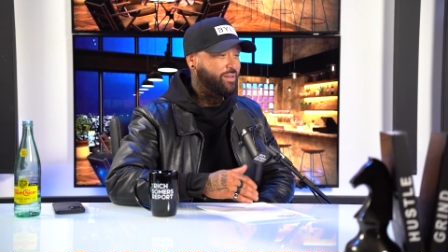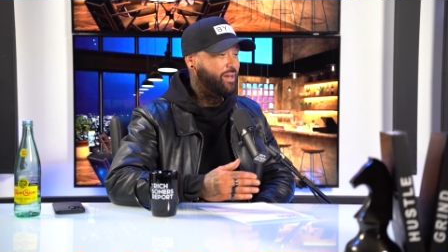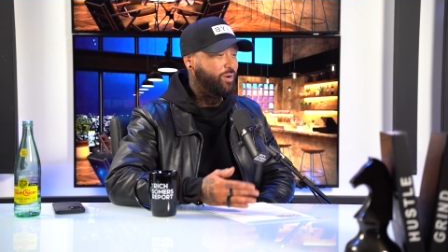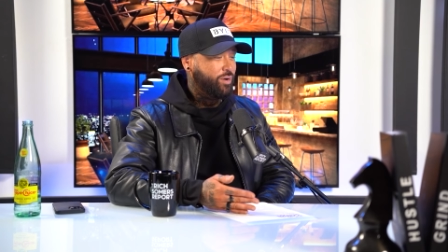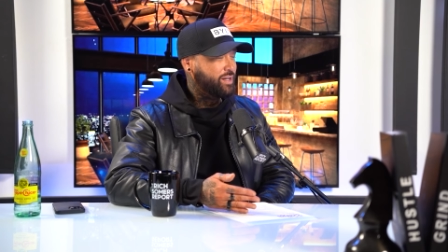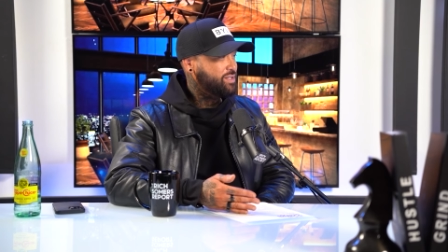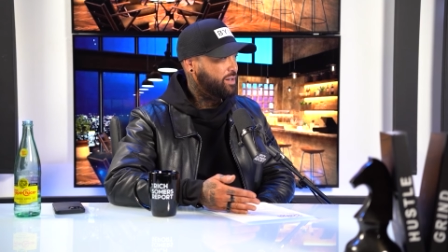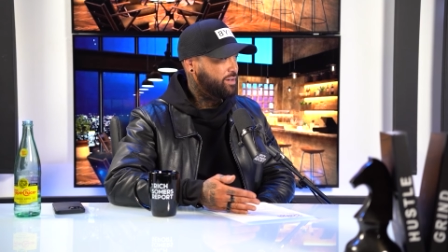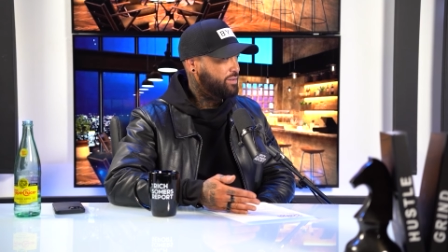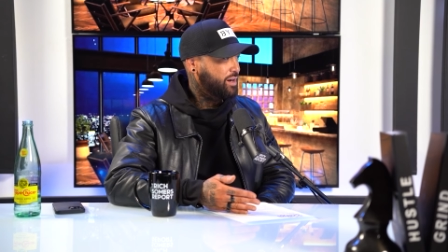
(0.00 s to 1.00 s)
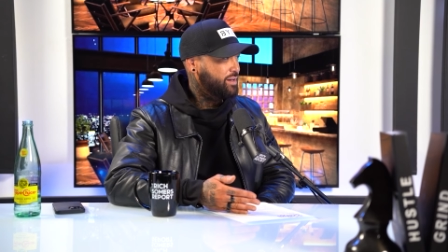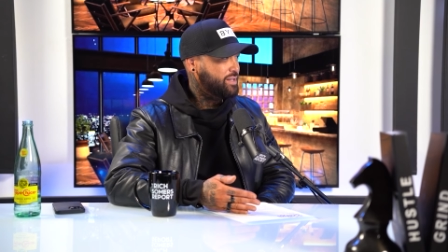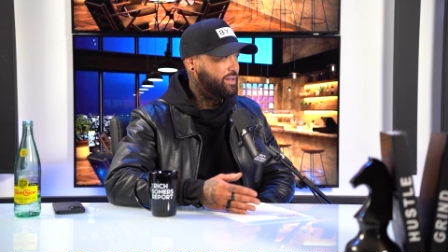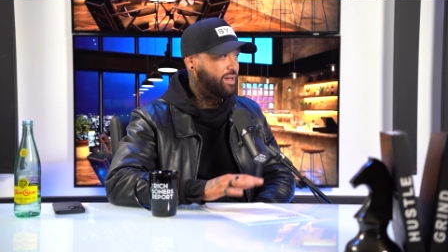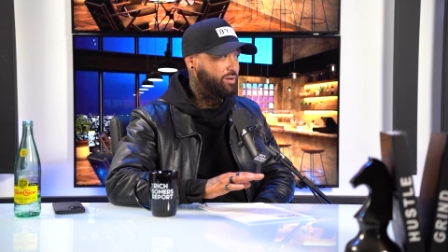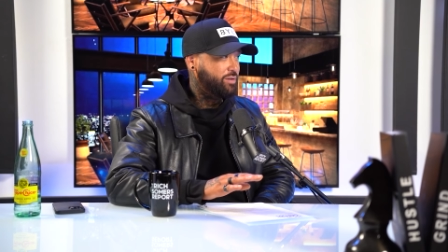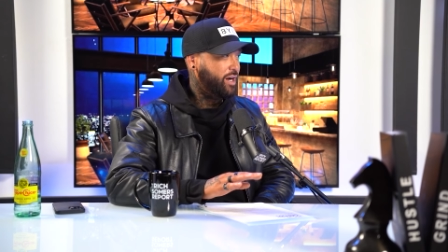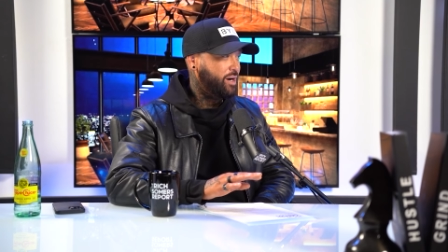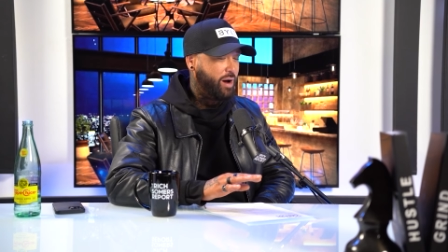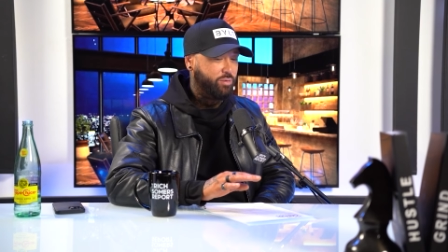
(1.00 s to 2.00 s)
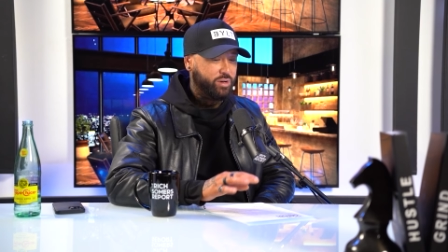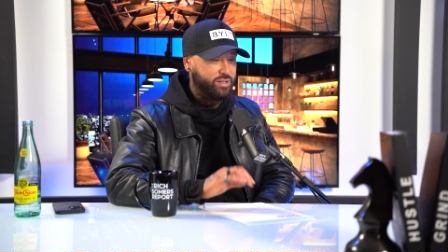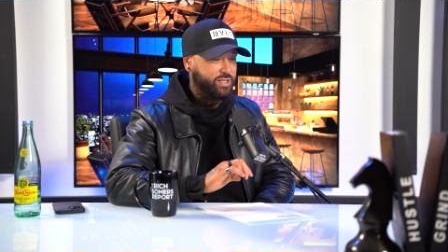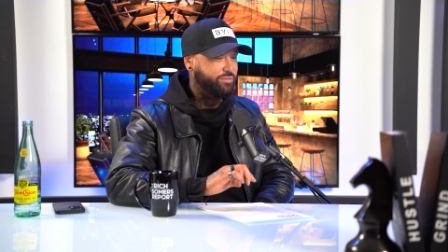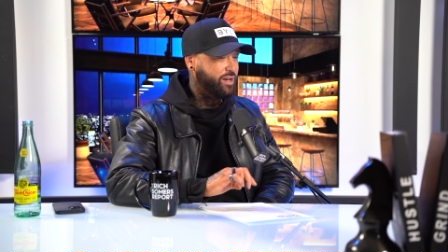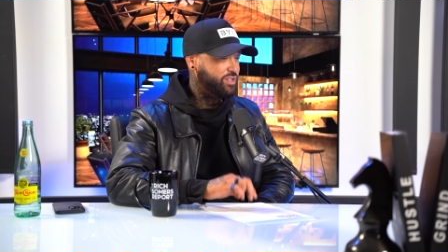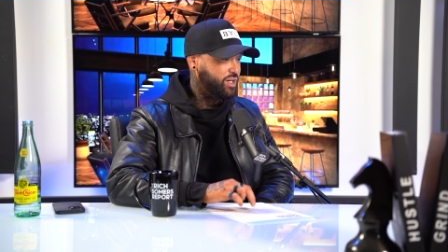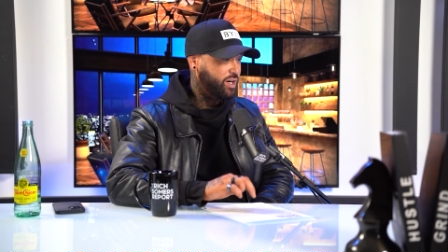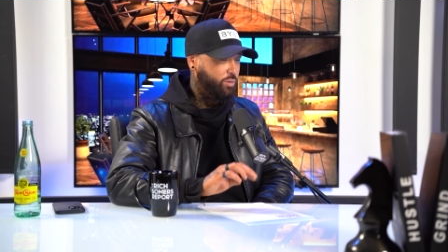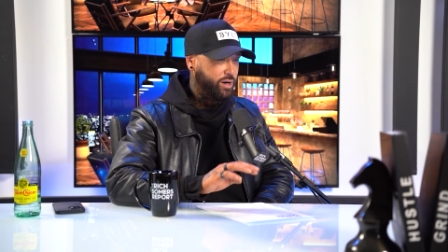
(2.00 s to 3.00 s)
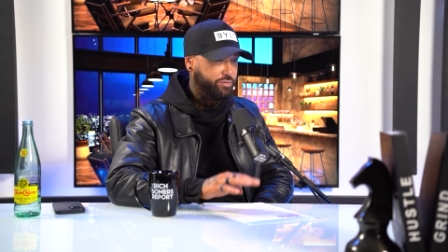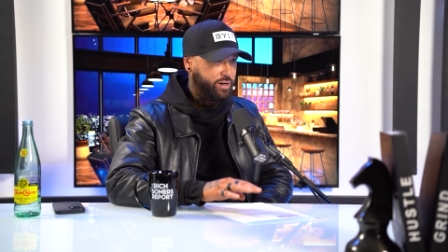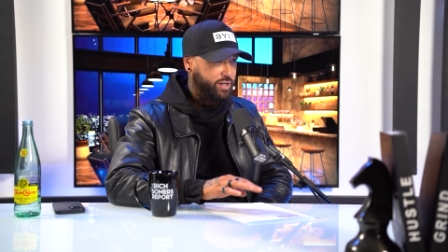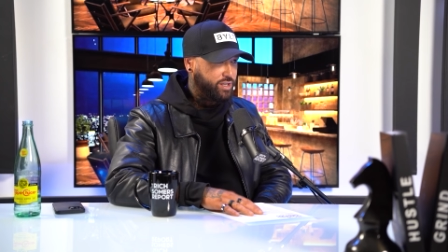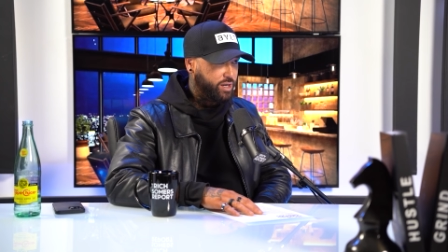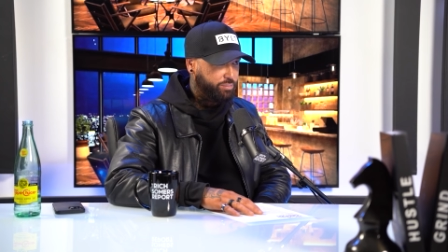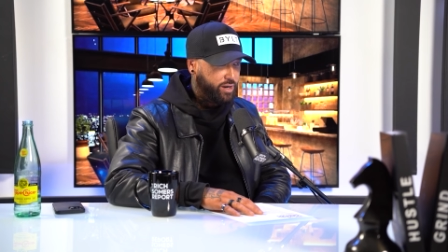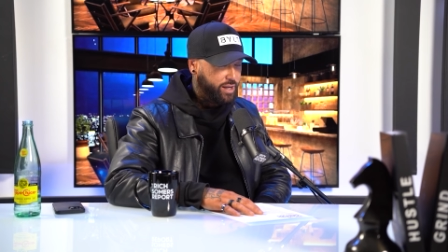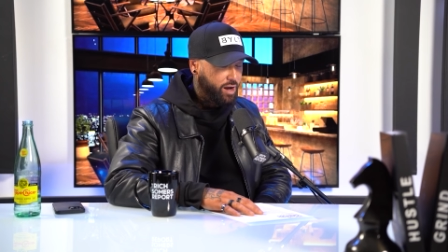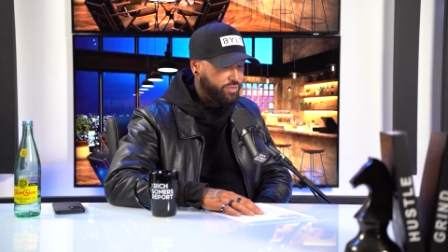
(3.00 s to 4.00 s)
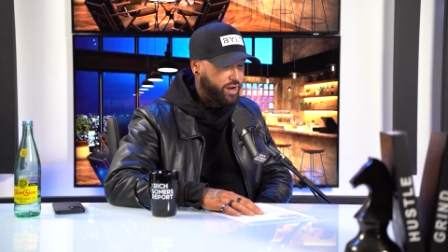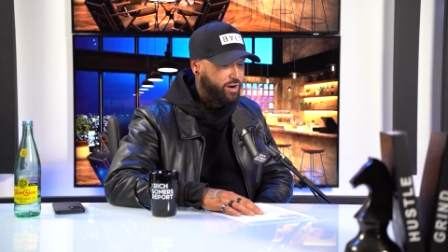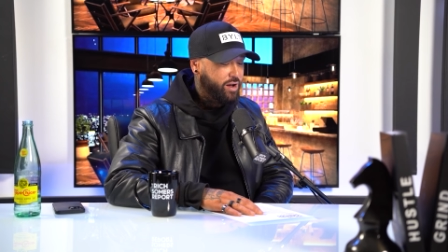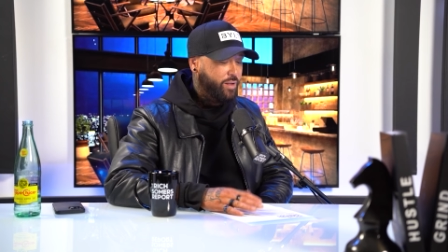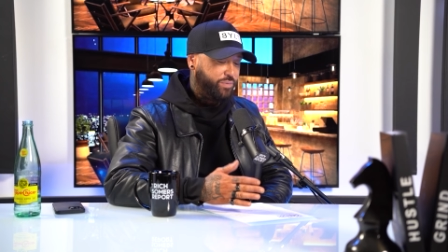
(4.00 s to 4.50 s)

And they don't want to see your new content. They don't care about real estate investing or whatever it is that you're putting out there.